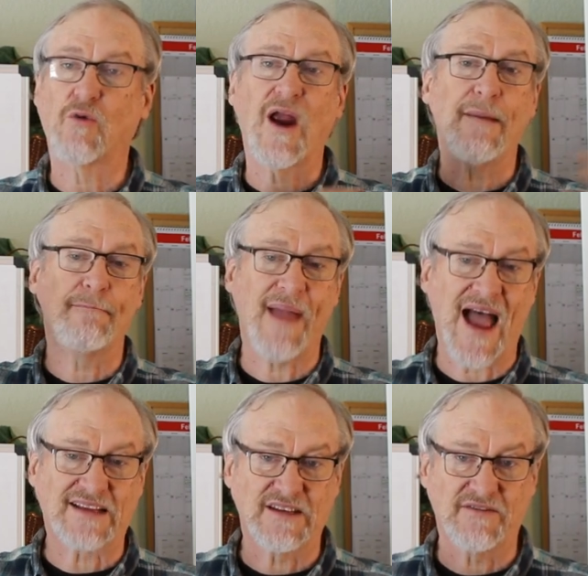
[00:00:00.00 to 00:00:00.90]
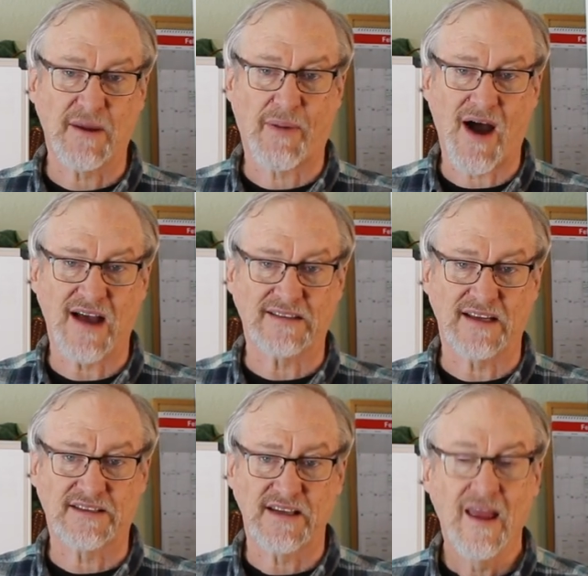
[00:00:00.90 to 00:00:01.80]
great massive
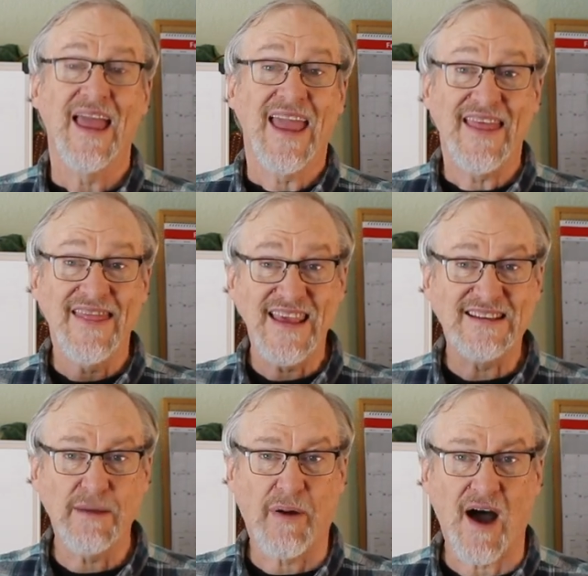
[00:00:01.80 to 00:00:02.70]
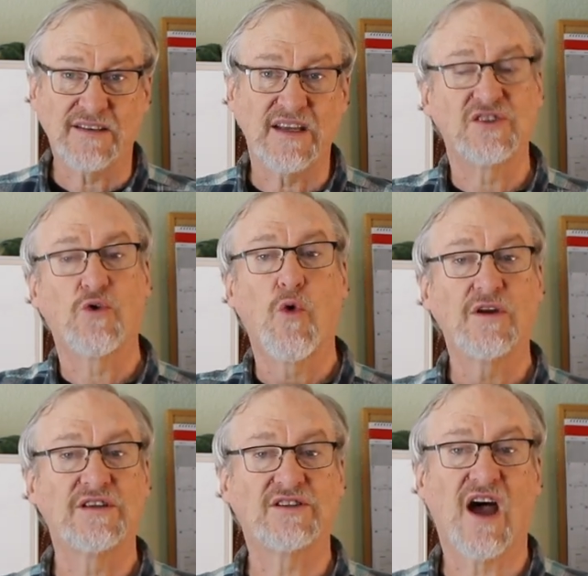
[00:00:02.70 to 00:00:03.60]
deposits. In these deposits,
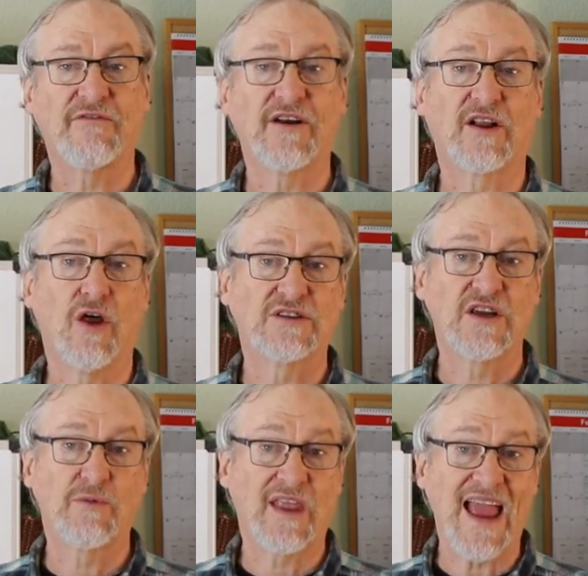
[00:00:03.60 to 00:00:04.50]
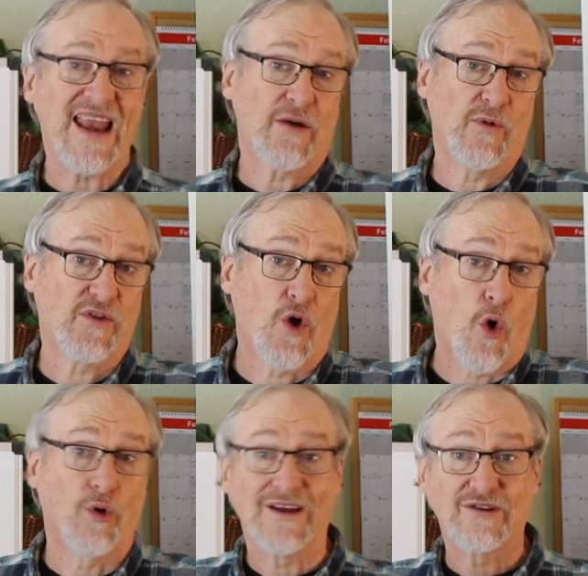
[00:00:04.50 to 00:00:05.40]
quartz is often closely related with
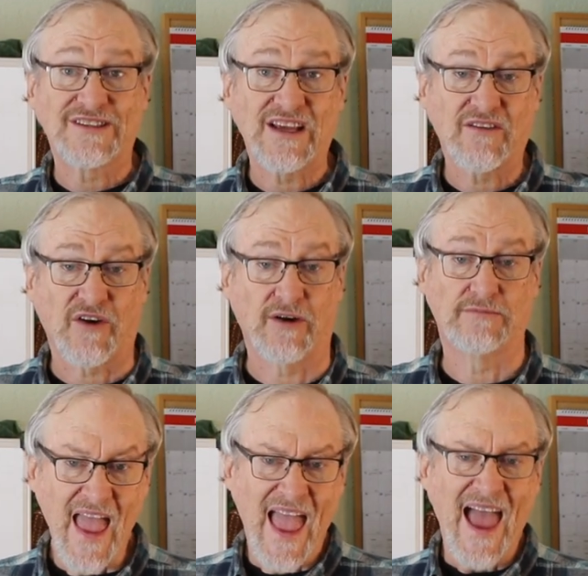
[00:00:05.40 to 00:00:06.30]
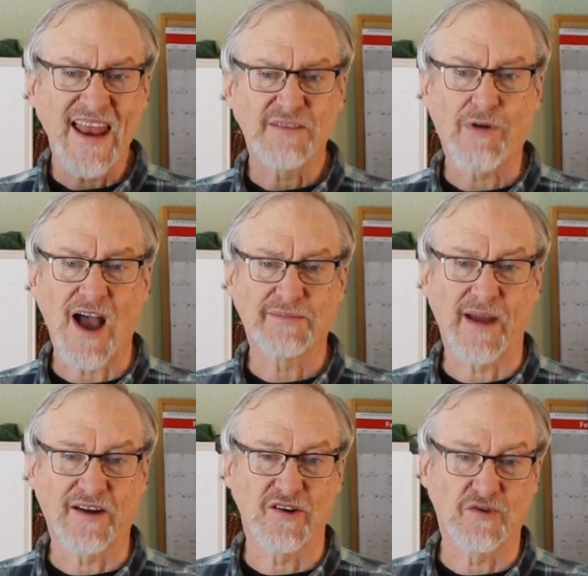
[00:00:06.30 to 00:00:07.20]
gold or silver. And as
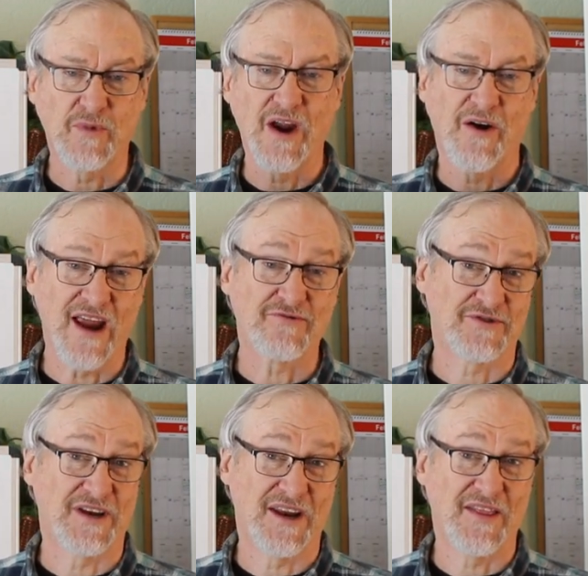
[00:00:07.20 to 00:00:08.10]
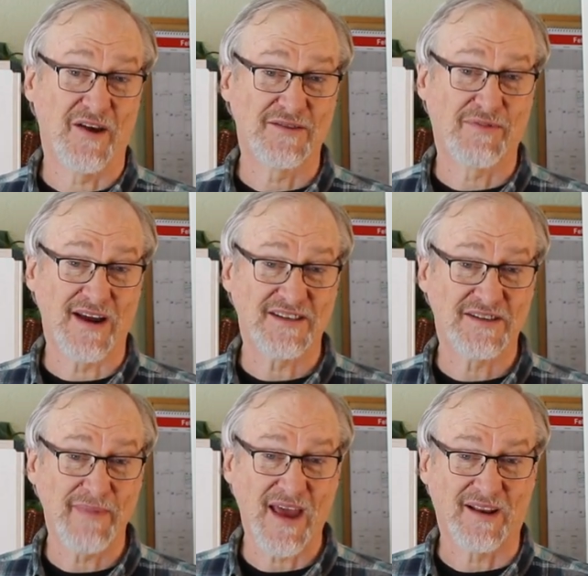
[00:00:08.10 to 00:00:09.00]
prospectors, we are interested in those
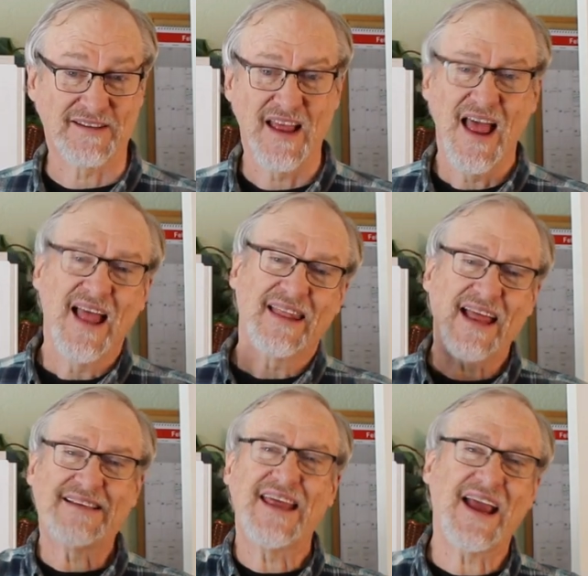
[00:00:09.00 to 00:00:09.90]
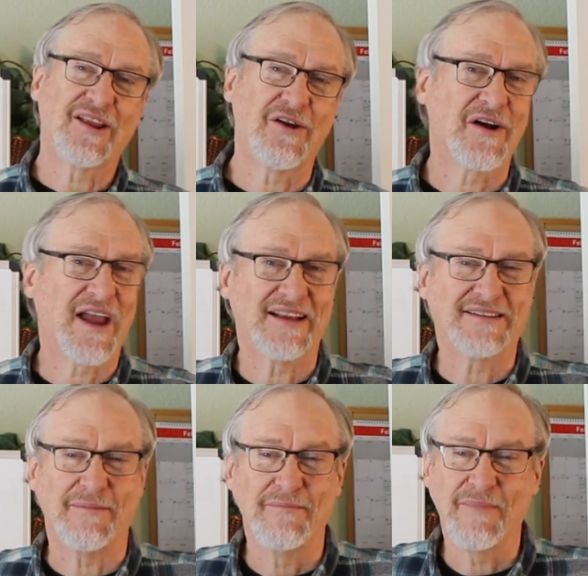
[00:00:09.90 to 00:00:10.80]
precious metals. Let's take a look at
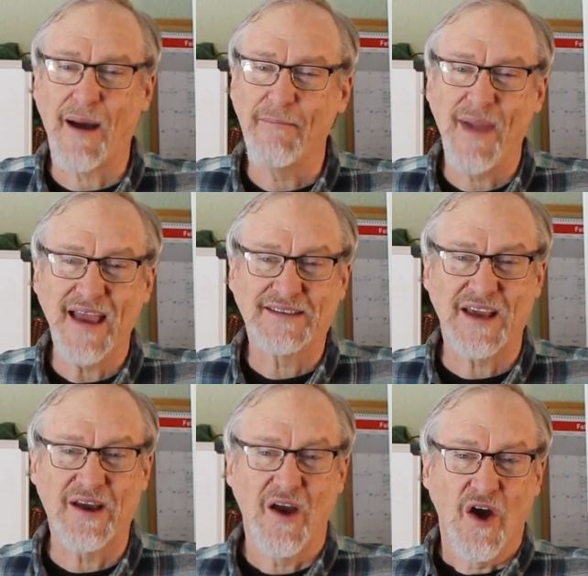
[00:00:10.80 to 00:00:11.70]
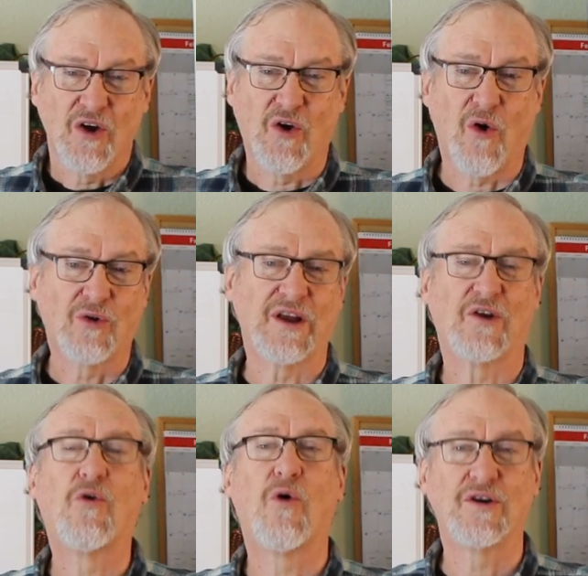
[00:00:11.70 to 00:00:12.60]
some amazing gold
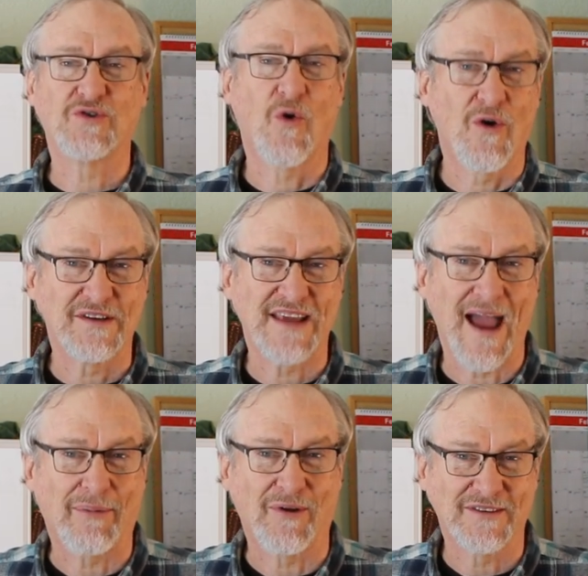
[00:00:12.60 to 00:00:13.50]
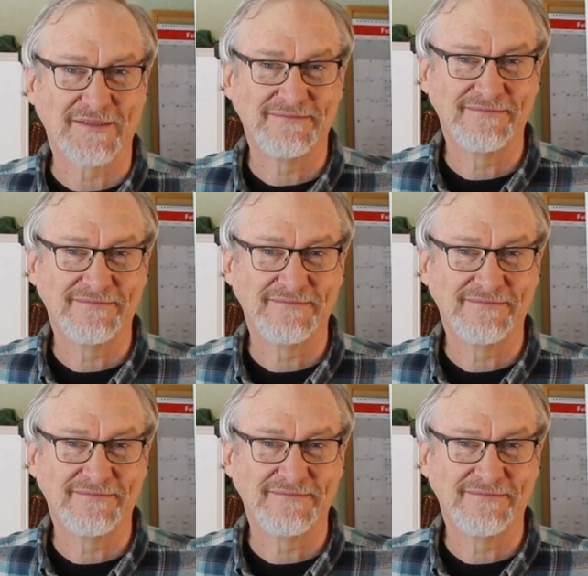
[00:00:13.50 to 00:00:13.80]
and quartz ore samples.